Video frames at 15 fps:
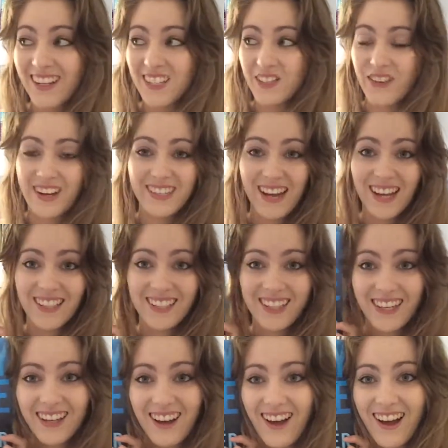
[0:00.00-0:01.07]
It's
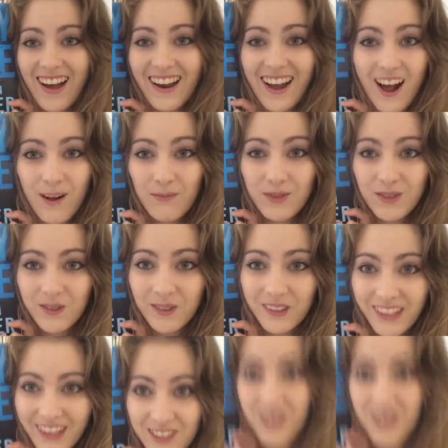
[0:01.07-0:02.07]
fantastic. I absolutely